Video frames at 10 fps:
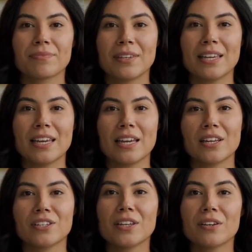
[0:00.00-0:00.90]
Key
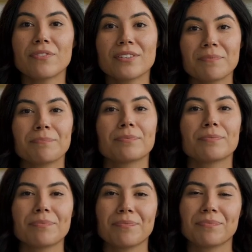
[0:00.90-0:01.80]
initiatives.
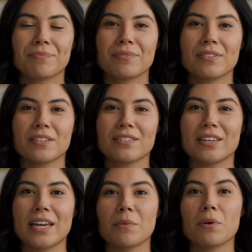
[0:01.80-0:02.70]

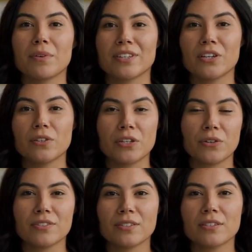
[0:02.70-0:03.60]
Sustainable
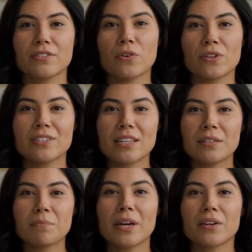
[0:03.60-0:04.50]
materials
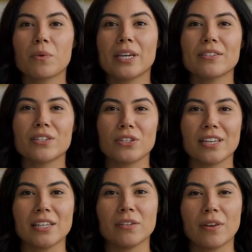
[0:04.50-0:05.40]
sourcing. By
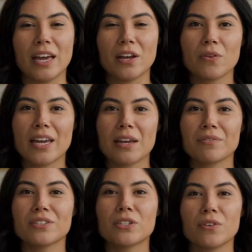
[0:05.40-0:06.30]
2030, LEGO
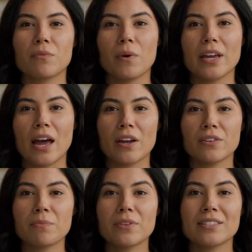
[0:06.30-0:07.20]
aims to use
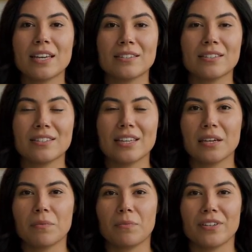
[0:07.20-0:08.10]
100%
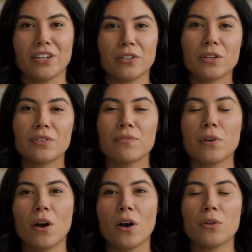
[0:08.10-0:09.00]
sustainable materials
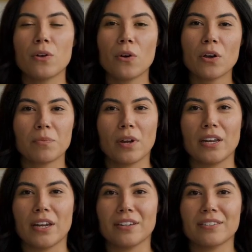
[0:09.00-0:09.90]
for all core
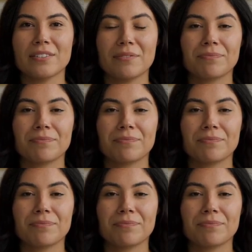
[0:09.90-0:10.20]
products.